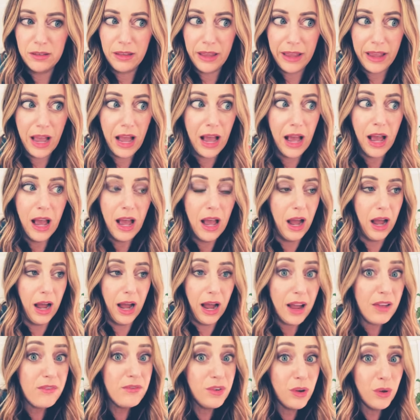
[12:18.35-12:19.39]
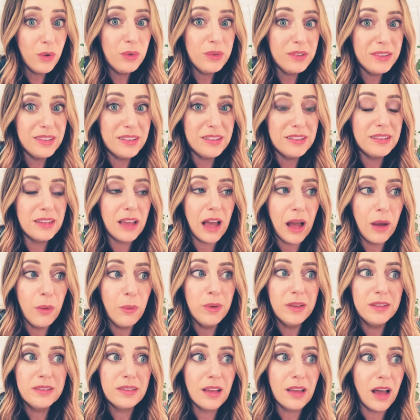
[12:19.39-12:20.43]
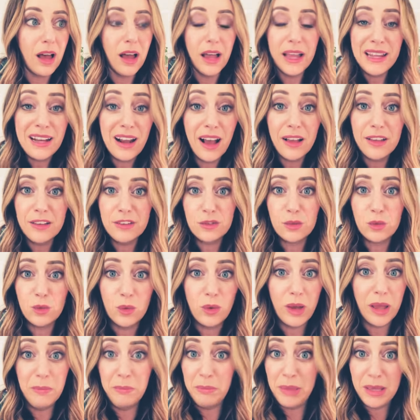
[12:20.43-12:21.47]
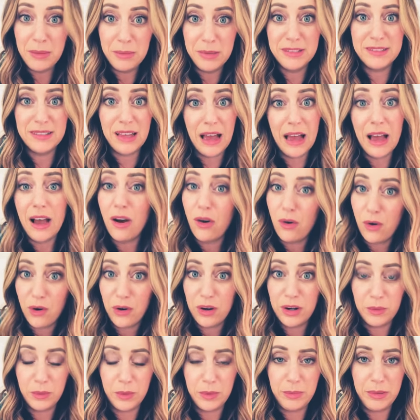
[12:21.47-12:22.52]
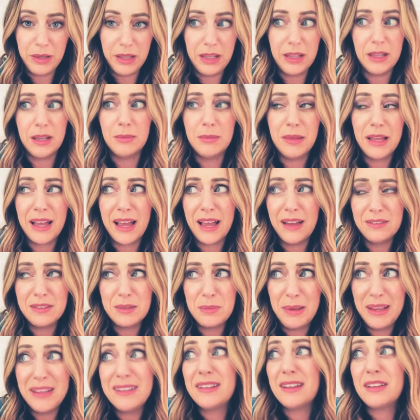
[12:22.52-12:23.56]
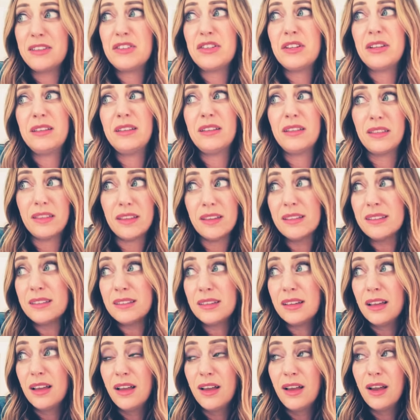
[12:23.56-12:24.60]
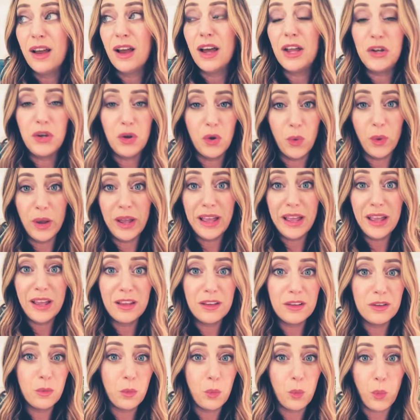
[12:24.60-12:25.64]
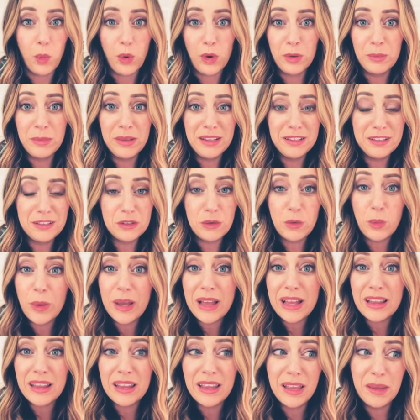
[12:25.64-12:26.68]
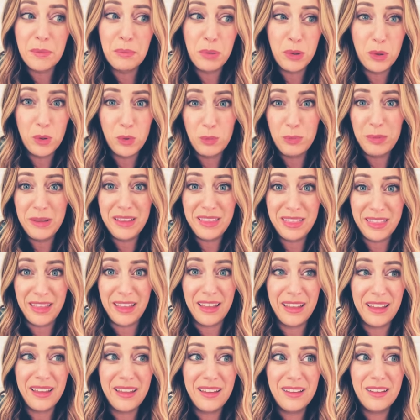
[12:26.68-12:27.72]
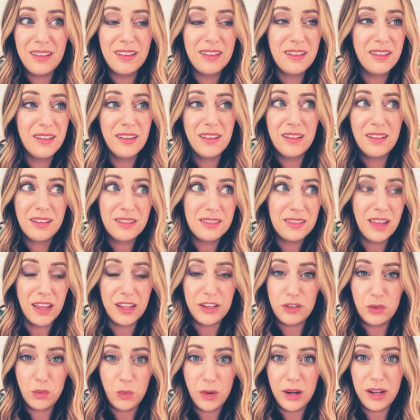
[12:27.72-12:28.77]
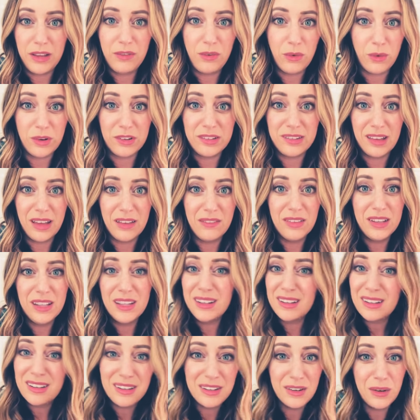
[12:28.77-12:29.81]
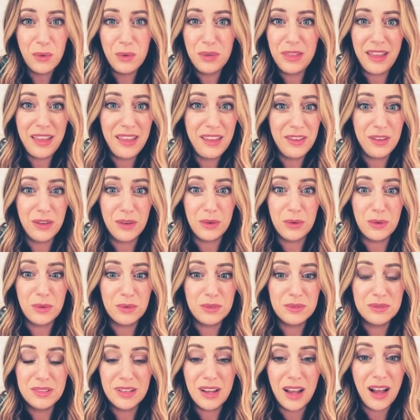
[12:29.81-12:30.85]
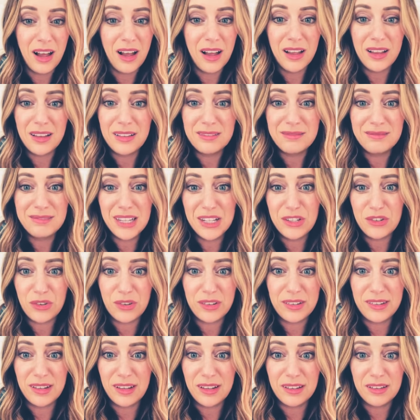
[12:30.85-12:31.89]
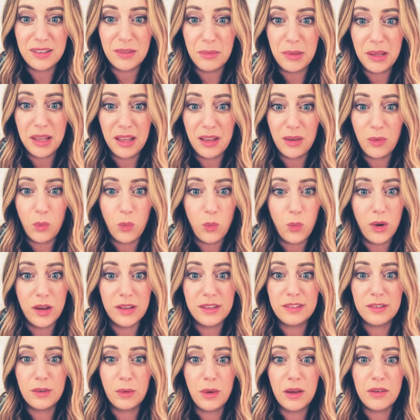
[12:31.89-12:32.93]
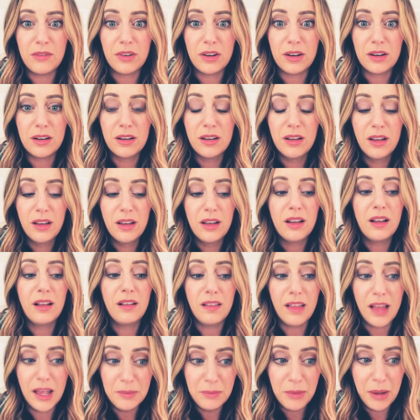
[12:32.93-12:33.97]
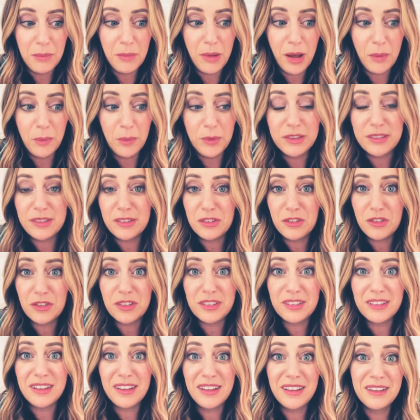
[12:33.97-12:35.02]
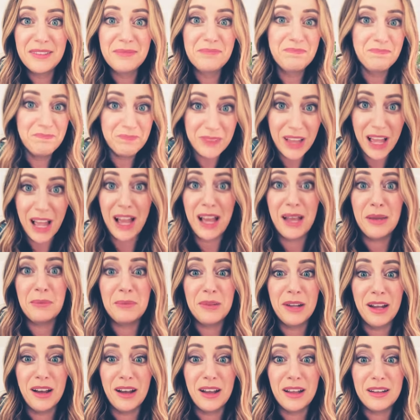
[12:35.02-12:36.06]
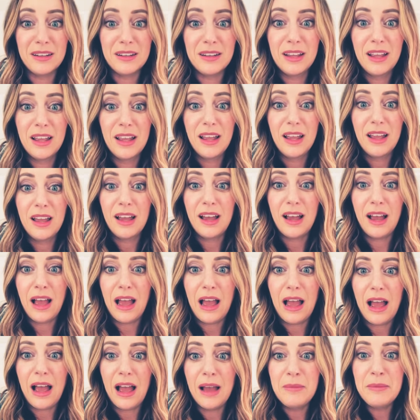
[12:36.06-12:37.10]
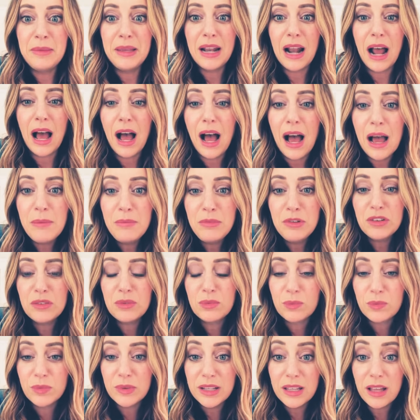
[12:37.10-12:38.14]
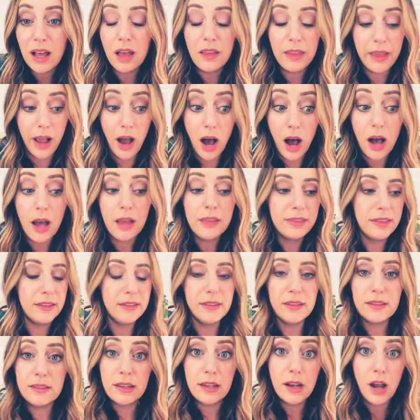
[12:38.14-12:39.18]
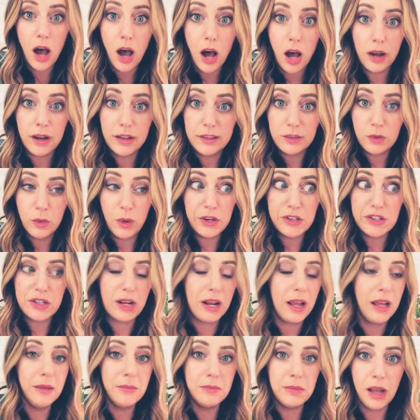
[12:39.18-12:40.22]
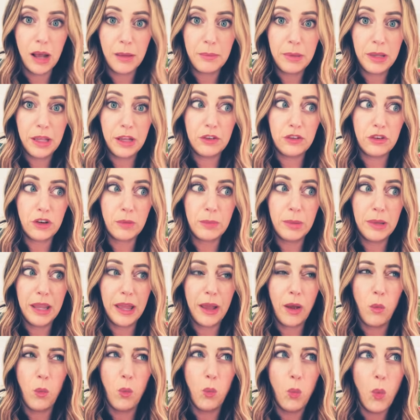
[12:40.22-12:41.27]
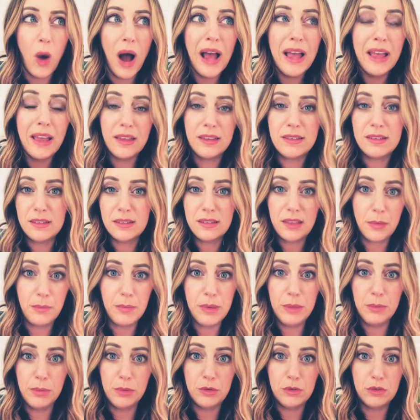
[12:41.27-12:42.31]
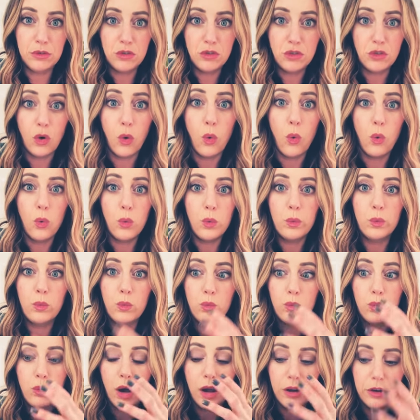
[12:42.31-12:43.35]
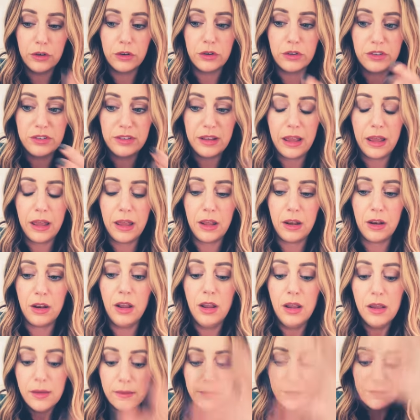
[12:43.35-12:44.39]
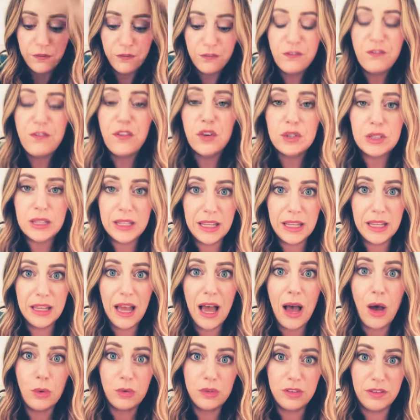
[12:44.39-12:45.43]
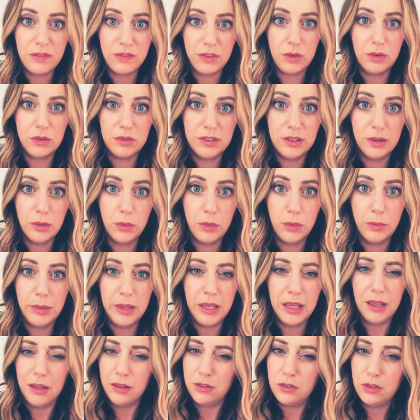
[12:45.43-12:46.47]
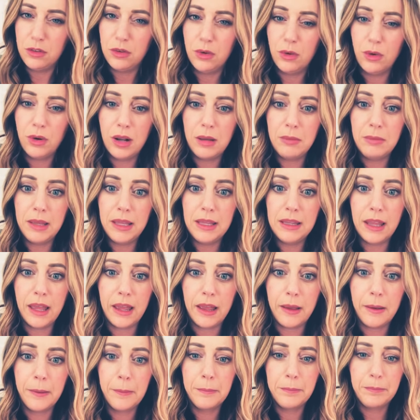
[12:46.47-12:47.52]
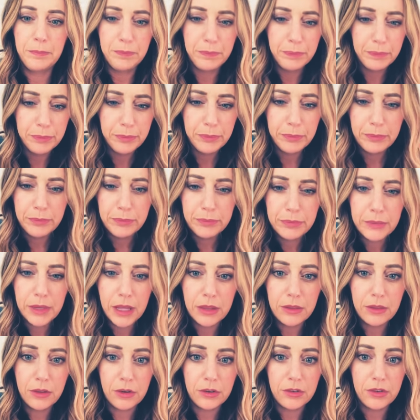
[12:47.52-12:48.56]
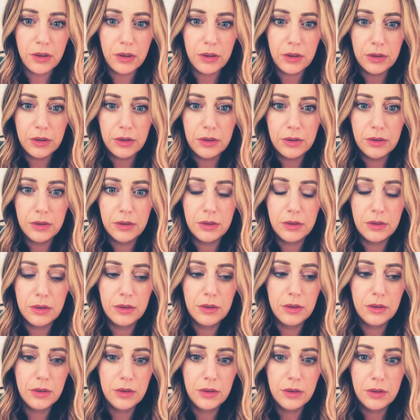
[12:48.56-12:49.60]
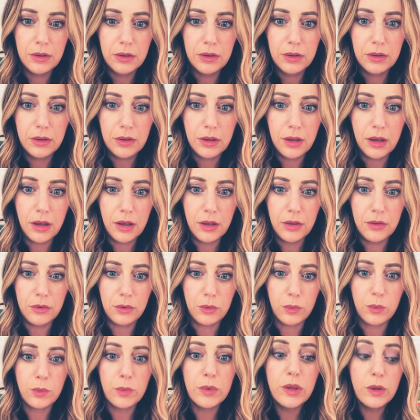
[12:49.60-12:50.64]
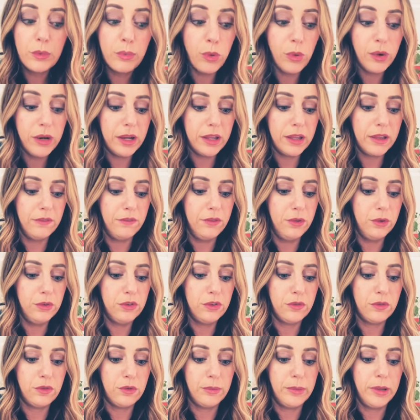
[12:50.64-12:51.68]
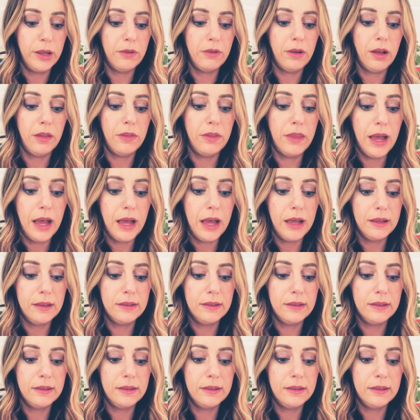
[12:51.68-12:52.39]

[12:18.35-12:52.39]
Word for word: Like I've known since I was in high school and babysat how hard it would be. I'm like, I have to pay attention to this annoying, wormy, squiggly, poopy thing like 24 7, no thank you. Not interesting to me whatsoever. Glad my mom was interested. I'm not. I mean, I'm just real, like, uh, this is an honest question. I am not being a jerk, but like, why is it that people don't understand fully how difficult it will be? Do you know what I mean? Like, there's a, there's a real point of confusion for me around that.